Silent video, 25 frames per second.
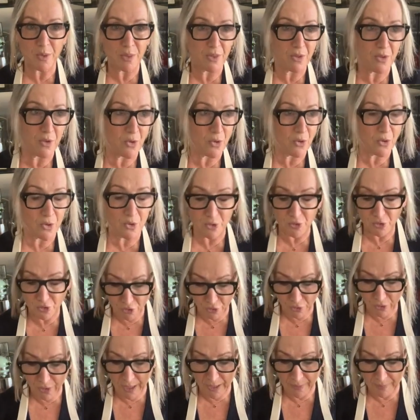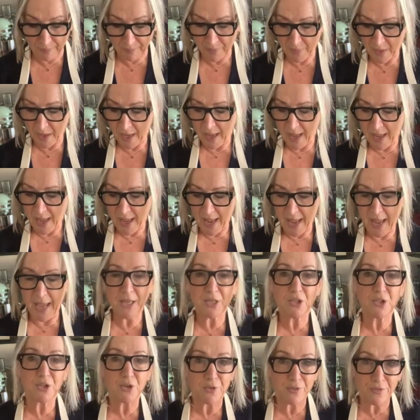with your sugar
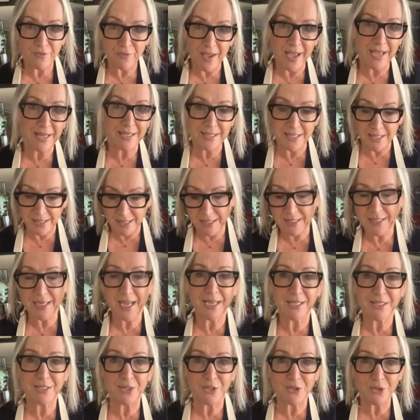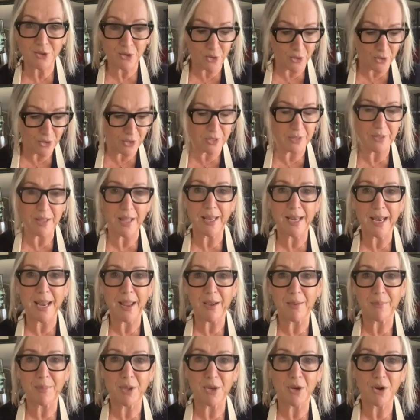and your fat. In this case it's oil. And
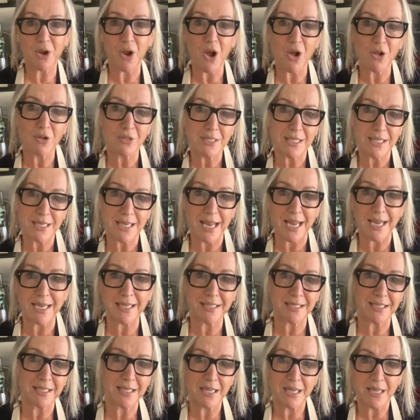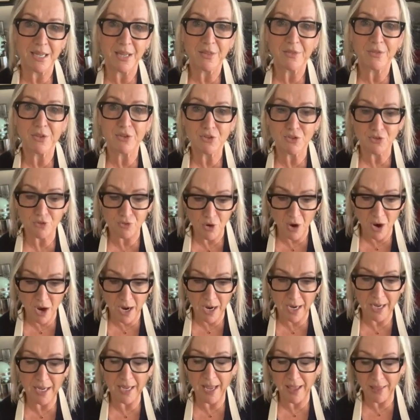now I'm going to alternate the
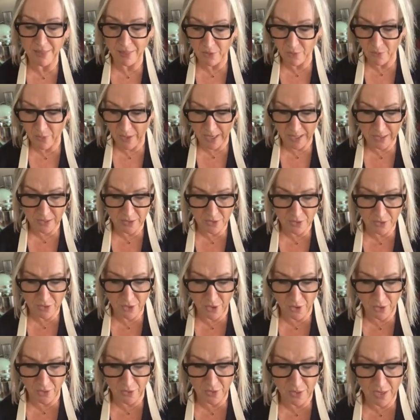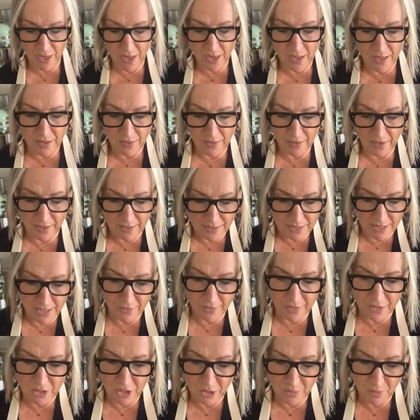dry and the wet. So the
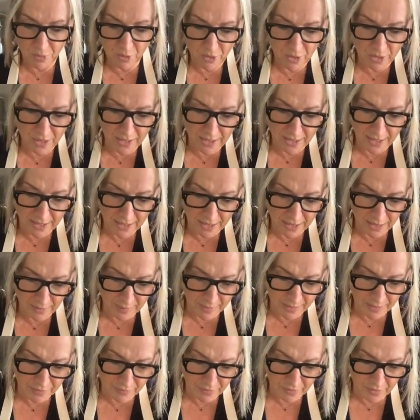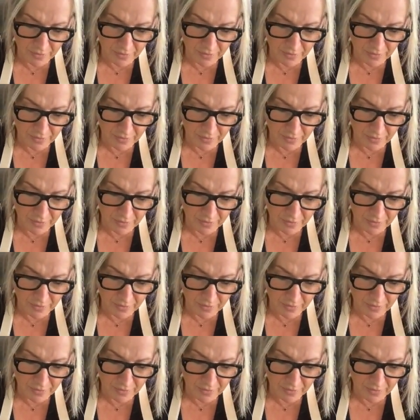idea is to put in a little bit